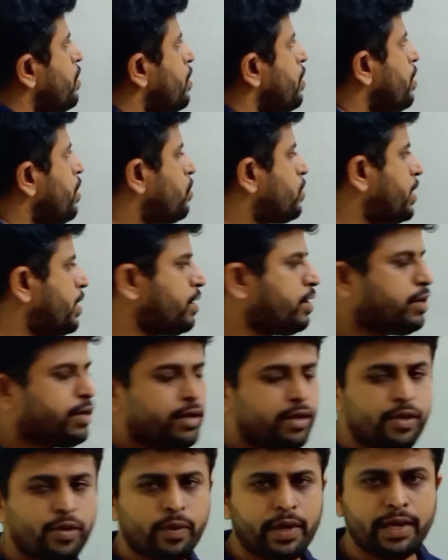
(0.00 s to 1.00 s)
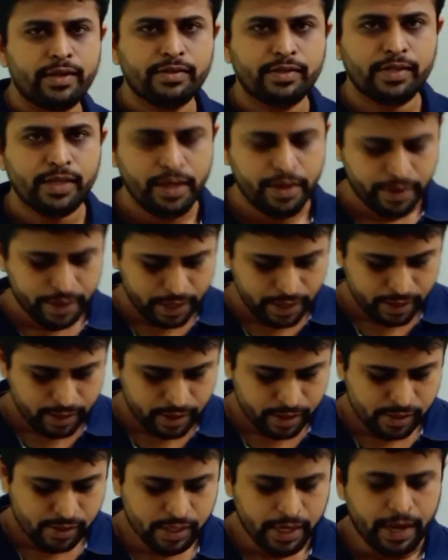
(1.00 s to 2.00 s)
Okay, you can see here in
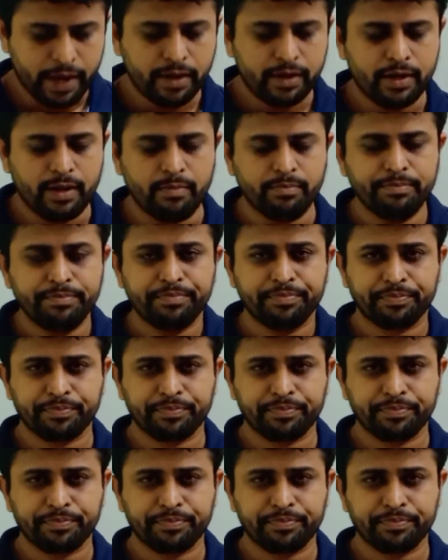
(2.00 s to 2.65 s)
this diagram,